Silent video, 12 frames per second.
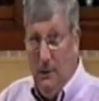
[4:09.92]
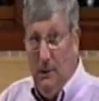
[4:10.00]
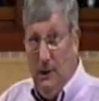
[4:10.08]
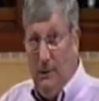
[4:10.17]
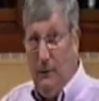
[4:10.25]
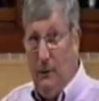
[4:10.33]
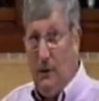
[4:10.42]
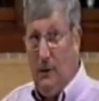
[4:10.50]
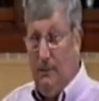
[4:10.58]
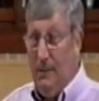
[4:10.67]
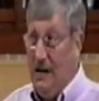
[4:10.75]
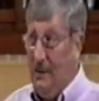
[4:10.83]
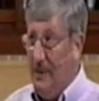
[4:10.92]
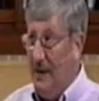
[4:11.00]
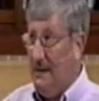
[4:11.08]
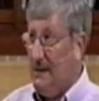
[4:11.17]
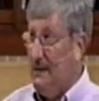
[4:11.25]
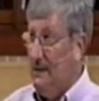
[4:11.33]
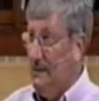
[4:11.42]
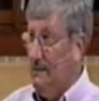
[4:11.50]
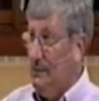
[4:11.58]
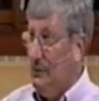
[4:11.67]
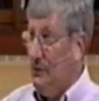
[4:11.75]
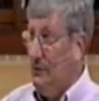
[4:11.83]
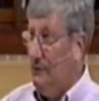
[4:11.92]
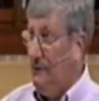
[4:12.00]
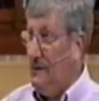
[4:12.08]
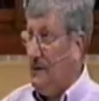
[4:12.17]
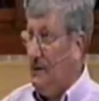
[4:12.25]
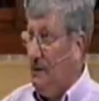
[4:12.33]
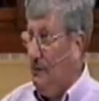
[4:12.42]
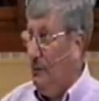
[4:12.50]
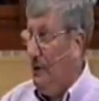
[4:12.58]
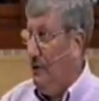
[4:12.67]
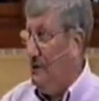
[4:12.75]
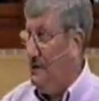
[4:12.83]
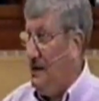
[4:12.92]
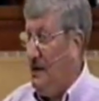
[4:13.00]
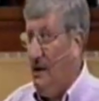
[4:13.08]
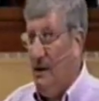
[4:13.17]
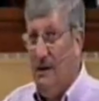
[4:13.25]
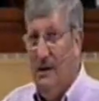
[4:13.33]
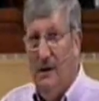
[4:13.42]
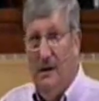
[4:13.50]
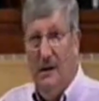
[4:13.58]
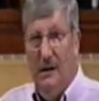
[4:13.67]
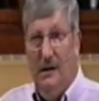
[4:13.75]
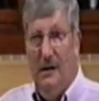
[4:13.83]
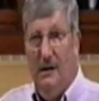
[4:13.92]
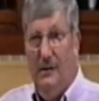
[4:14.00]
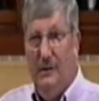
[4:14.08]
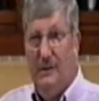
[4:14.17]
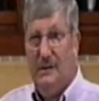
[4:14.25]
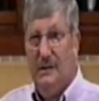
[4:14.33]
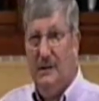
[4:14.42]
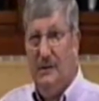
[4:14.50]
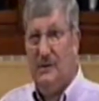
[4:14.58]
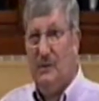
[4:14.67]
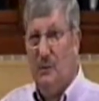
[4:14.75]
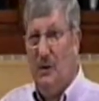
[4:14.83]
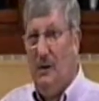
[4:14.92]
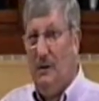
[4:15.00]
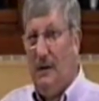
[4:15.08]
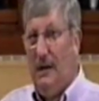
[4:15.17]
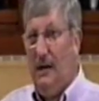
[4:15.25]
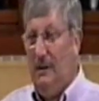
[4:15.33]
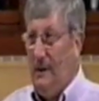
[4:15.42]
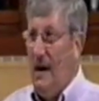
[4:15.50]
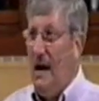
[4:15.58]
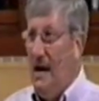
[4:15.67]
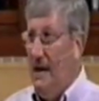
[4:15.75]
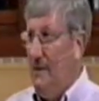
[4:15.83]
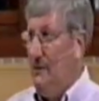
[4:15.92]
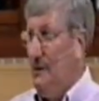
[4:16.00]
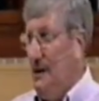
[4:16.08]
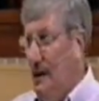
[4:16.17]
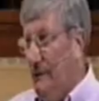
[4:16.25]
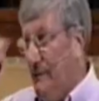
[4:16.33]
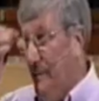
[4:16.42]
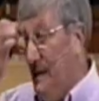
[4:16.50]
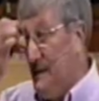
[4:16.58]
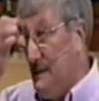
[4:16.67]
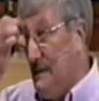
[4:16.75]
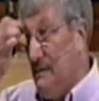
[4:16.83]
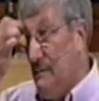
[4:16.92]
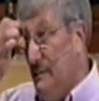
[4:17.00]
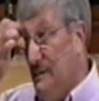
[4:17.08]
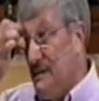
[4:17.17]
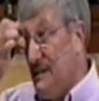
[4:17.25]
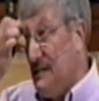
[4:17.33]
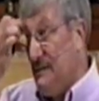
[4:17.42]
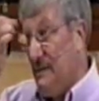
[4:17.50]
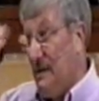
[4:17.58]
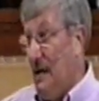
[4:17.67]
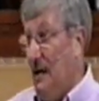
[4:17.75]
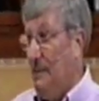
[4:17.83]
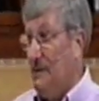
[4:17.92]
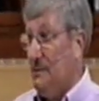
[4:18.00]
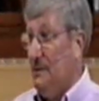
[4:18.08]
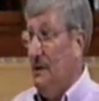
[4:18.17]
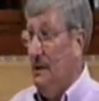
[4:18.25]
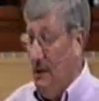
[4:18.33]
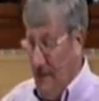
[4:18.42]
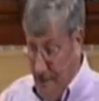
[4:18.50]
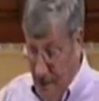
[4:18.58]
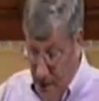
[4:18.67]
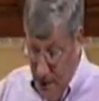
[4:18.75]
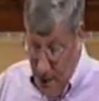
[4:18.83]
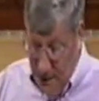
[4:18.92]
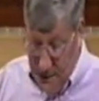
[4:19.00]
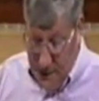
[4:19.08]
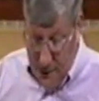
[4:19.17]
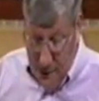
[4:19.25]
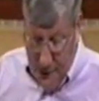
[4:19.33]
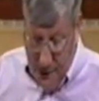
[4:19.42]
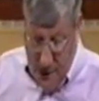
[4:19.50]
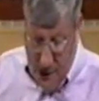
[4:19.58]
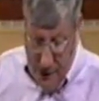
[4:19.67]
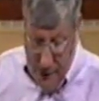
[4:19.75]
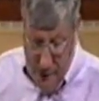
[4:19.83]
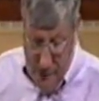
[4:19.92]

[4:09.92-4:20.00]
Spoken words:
If you can bypass the sheer physical wear and tear, there's a real kind of high that you get from it. It's a real sense of accomplishment. And so the author of